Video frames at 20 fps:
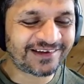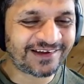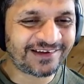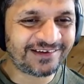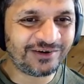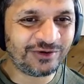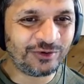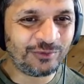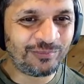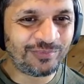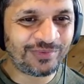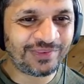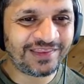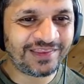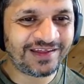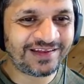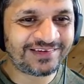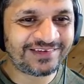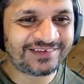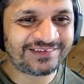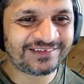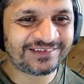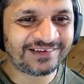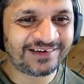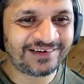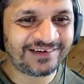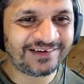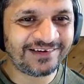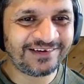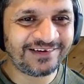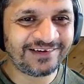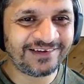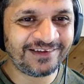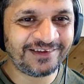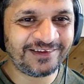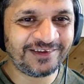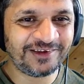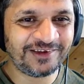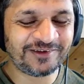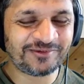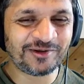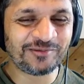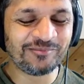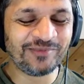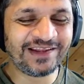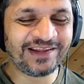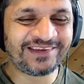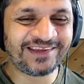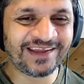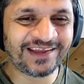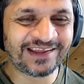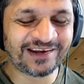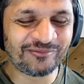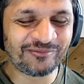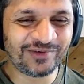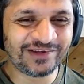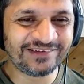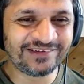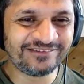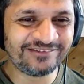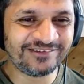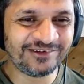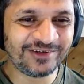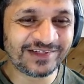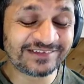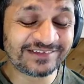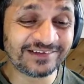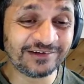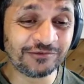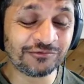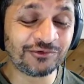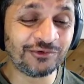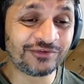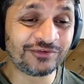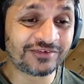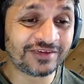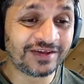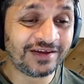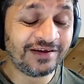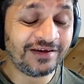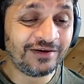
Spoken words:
I hope that it may take repeated viewings, and of course,